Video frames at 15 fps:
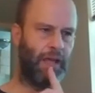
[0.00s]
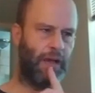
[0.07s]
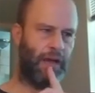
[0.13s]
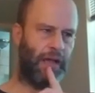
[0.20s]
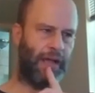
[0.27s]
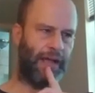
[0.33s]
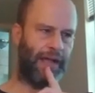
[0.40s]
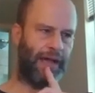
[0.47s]

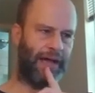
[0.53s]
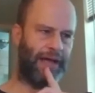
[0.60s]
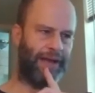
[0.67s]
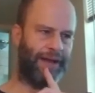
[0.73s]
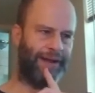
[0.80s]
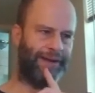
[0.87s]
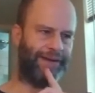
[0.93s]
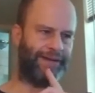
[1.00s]

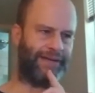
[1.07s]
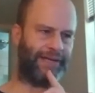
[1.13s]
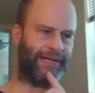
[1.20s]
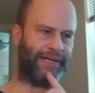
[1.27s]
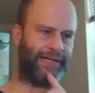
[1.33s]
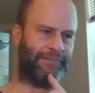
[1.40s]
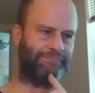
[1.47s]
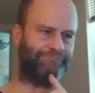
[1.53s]
And
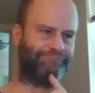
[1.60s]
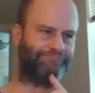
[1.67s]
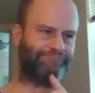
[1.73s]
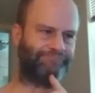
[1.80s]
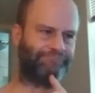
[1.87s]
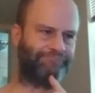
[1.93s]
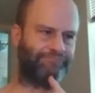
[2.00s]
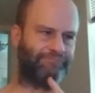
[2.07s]
um,
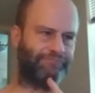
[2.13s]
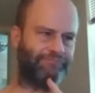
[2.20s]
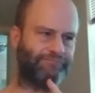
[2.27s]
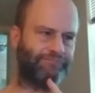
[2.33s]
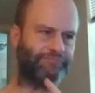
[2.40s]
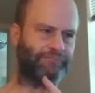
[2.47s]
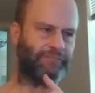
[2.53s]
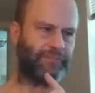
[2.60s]

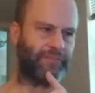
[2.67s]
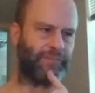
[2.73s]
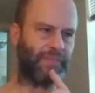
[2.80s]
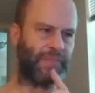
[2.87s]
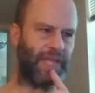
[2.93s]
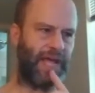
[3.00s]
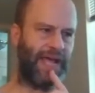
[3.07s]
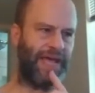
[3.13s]

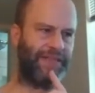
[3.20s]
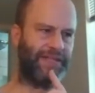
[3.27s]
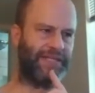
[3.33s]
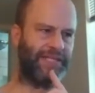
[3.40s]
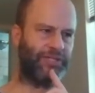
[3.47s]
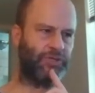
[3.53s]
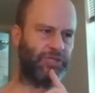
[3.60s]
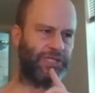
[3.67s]
I had
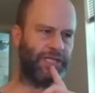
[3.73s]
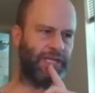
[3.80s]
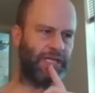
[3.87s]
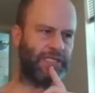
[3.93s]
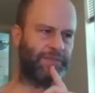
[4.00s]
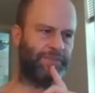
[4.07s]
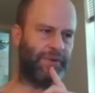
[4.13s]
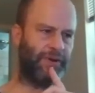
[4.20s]
this interesting
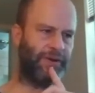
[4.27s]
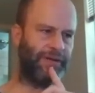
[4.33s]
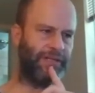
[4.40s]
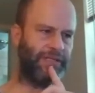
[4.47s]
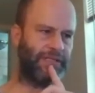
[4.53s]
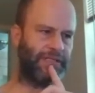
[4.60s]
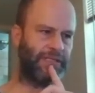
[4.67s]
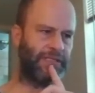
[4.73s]

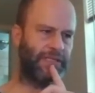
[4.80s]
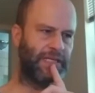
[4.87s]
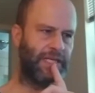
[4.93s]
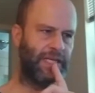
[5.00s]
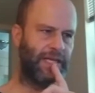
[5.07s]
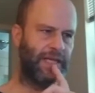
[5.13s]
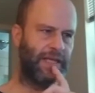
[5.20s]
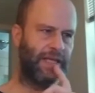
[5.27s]
experience
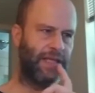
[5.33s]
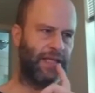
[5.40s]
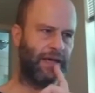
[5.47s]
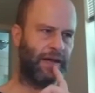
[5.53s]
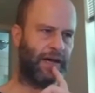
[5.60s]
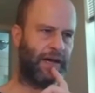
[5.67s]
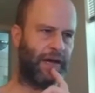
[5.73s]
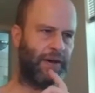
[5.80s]

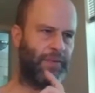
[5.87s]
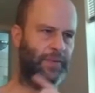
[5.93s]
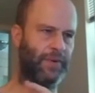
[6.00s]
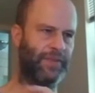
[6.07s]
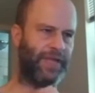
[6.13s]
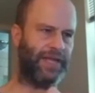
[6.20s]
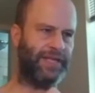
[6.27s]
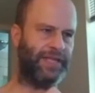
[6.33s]
uh,
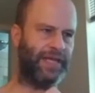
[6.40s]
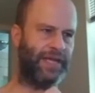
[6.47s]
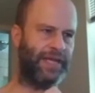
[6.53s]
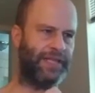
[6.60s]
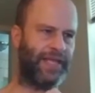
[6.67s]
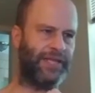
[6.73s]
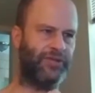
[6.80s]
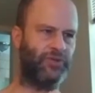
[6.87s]
where they
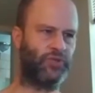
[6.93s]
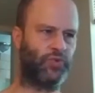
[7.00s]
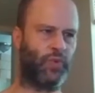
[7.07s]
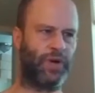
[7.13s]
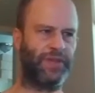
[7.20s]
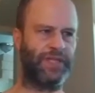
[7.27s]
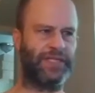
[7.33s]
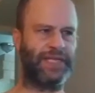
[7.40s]
did they used
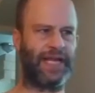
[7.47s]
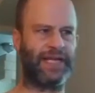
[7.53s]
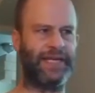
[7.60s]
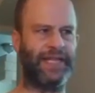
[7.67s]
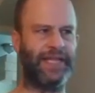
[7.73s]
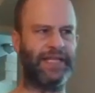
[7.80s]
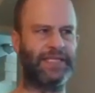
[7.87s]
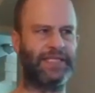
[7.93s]
one of the
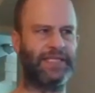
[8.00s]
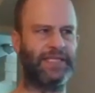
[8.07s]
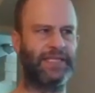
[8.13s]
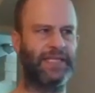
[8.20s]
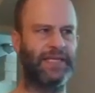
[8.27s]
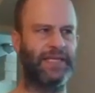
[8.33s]
techniques